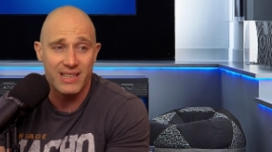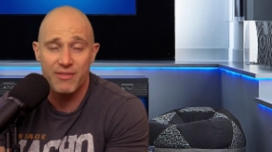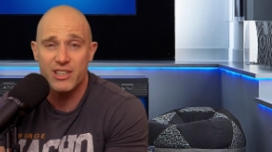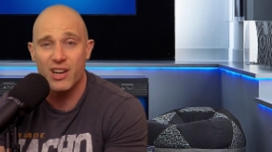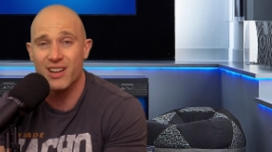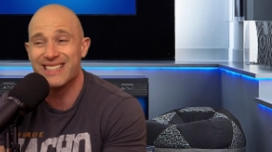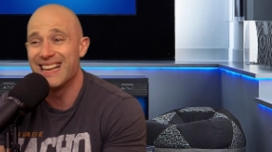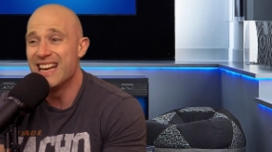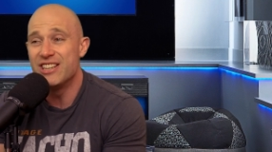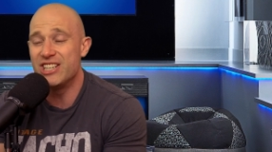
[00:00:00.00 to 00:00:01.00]
There's every chance
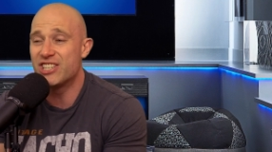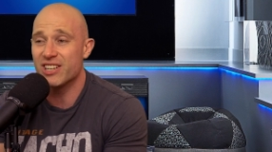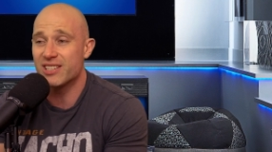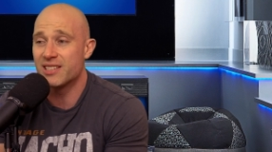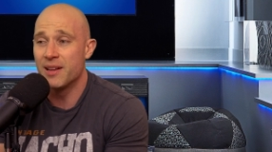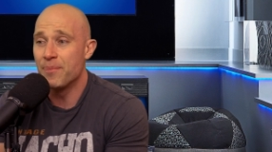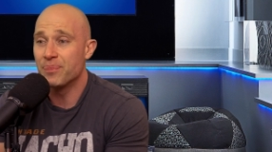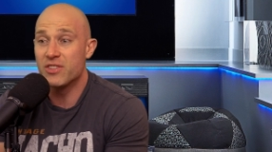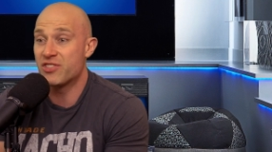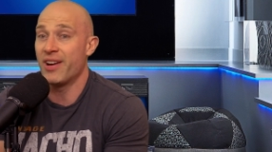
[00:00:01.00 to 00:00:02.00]
she's just
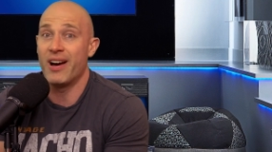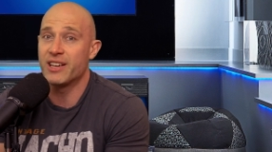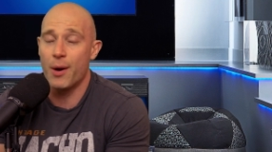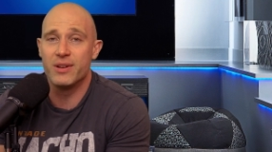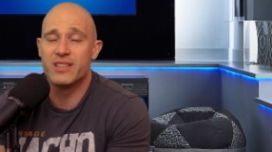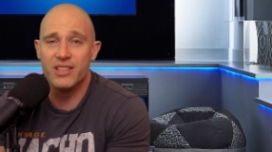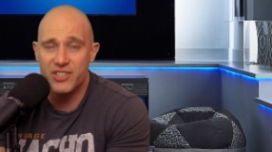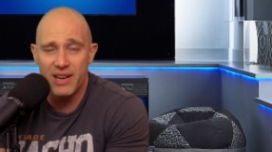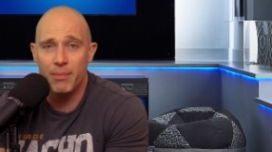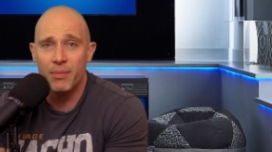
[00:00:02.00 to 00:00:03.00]
started going to the
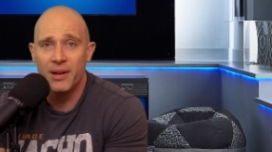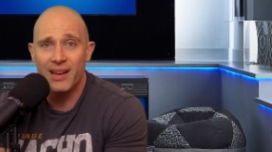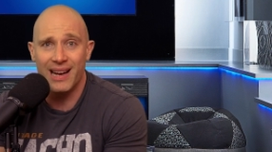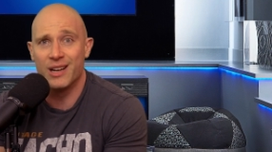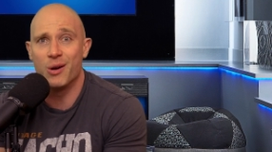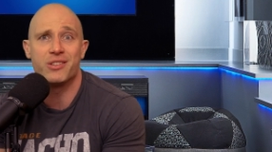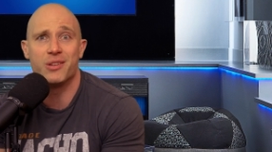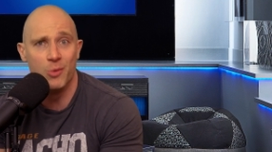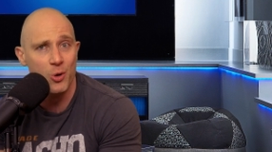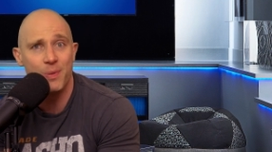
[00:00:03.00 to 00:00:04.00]
gym and got
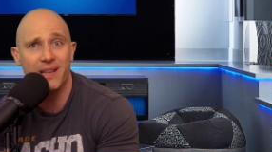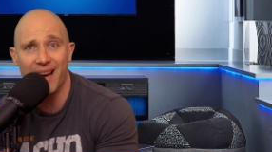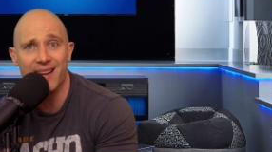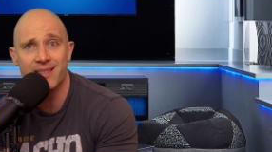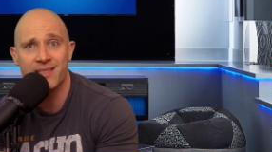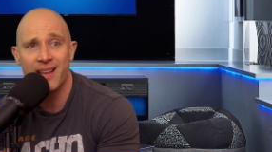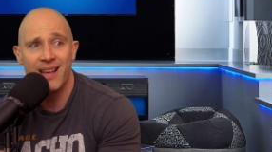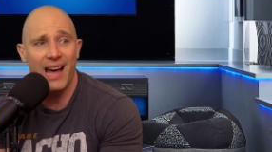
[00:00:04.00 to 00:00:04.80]
some newbie gains.